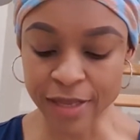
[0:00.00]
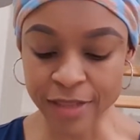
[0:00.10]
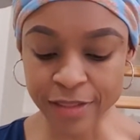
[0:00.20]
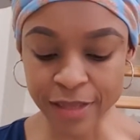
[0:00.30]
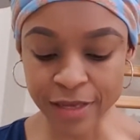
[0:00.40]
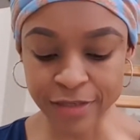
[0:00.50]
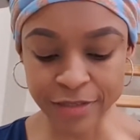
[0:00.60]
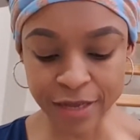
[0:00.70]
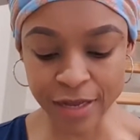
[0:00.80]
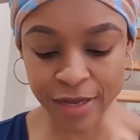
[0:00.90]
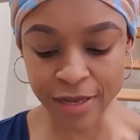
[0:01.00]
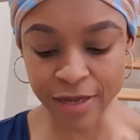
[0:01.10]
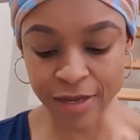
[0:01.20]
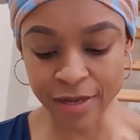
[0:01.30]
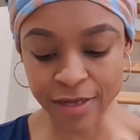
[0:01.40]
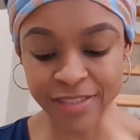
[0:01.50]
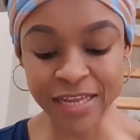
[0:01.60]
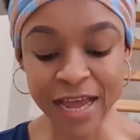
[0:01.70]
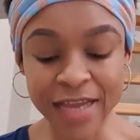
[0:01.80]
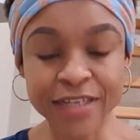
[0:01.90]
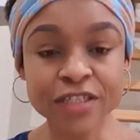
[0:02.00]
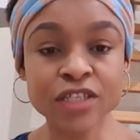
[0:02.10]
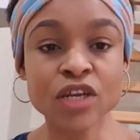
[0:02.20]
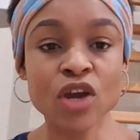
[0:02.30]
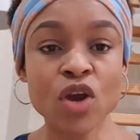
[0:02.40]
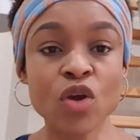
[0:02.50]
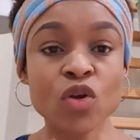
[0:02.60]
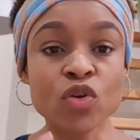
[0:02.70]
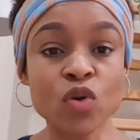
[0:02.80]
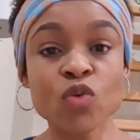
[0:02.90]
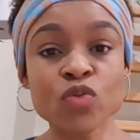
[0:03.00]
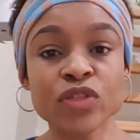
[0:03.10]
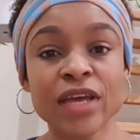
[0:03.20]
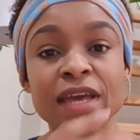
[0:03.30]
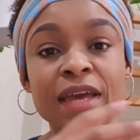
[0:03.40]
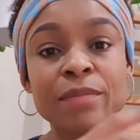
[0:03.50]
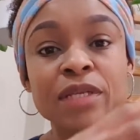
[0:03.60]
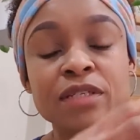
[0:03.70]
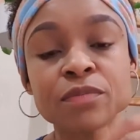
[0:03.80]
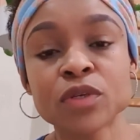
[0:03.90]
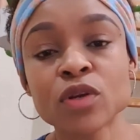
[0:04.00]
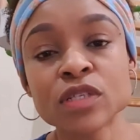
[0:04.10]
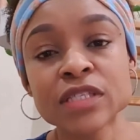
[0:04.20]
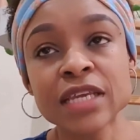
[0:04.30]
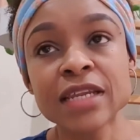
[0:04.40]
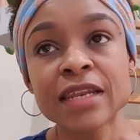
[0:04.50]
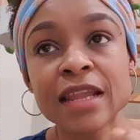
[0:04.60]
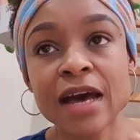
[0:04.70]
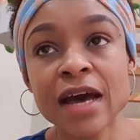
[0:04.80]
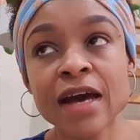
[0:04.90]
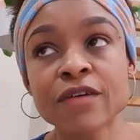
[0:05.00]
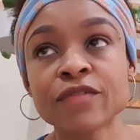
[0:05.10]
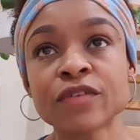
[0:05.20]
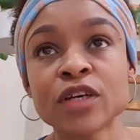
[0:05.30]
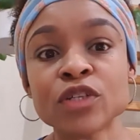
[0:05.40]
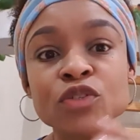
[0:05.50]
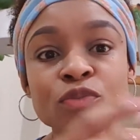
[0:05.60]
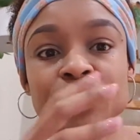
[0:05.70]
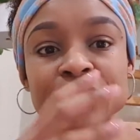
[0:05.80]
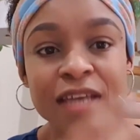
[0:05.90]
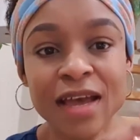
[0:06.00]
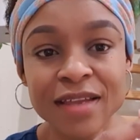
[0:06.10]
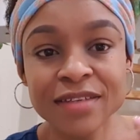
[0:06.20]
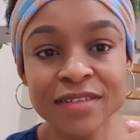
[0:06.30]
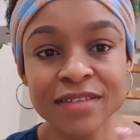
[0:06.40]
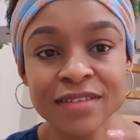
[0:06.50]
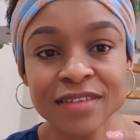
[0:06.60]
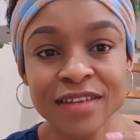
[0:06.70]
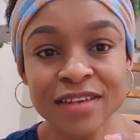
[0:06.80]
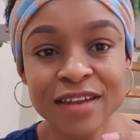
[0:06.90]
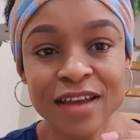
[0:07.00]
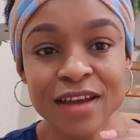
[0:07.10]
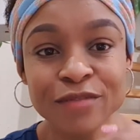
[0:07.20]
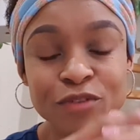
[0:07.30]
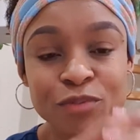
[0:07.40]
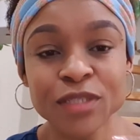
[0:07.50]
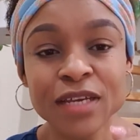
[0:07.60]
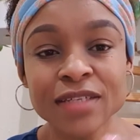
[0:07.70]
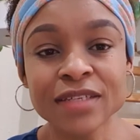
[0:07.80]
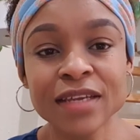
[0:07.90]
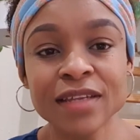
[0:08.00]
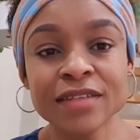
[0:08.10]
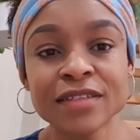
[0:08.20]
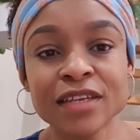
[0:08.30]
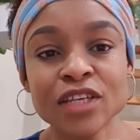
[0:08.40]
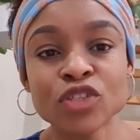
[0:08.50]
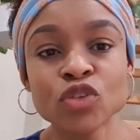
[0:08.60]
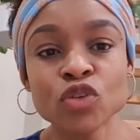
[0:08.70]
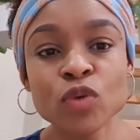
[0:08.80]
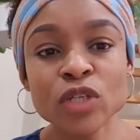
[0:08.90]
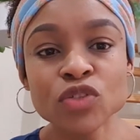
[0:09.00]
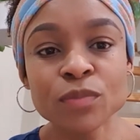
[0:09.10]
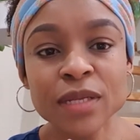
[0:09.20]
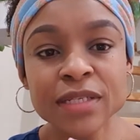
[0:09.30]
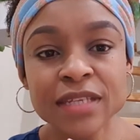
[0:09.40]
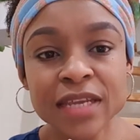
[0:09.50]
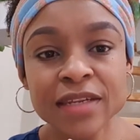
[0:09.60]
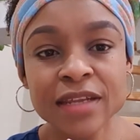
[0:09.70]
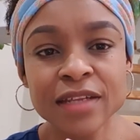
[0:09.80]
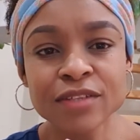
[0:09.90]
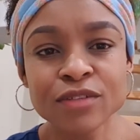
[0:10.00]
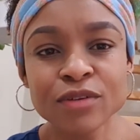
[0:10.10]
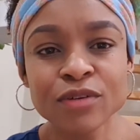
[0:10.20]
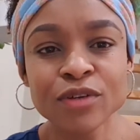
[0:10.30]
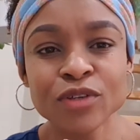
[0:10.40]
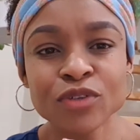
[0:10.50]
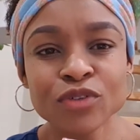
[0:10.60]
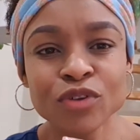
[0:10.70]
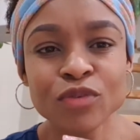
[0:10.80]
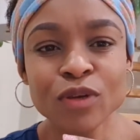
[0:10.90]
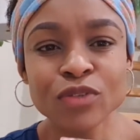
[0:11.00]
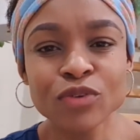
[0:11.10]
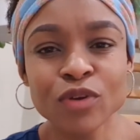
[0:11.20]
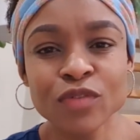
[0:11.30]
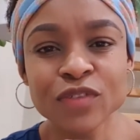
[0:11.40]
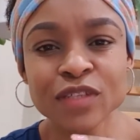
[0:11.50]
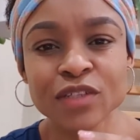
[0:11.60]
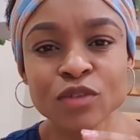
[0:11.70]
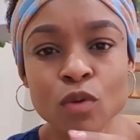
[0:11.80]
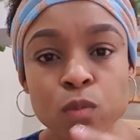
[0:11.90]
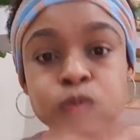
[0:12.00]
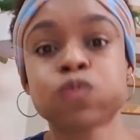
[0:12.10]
that tight growth habit, because they love to be tight. They love to be tight, and so you want to maintain that. So you don't want to all of a sudden go,